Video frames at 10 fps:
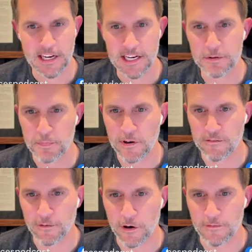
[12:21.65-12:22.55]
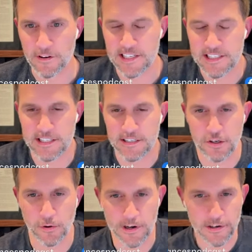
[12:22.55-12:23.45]
he was pretty far advanced in
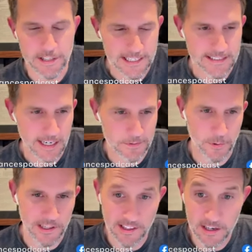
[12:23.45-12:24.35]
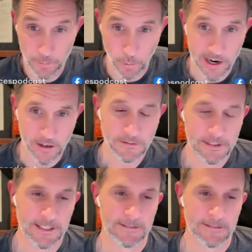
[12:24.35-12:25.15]
his career at that time so we lived well